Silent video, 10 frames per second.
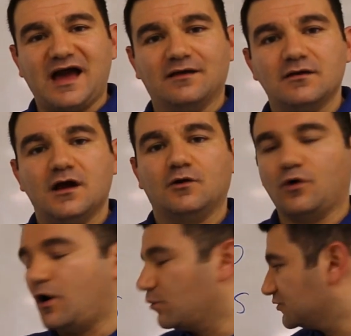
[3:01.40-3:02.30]
that.
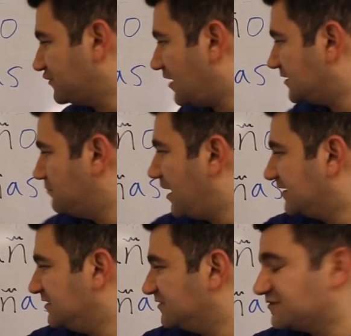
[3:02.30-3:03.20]
All we're talking
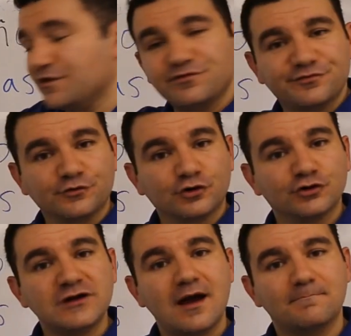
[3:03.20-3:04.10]
about is the
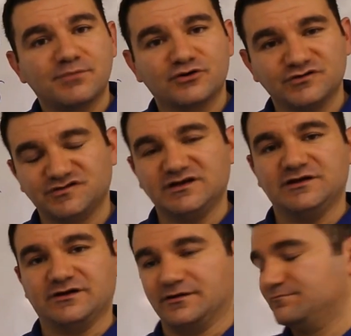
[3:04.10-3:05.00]
third person
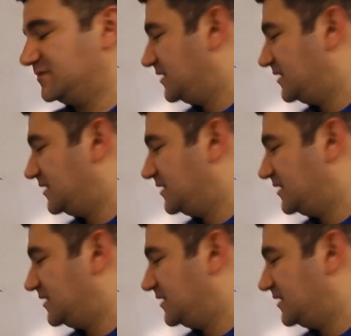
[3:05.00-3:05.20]
here.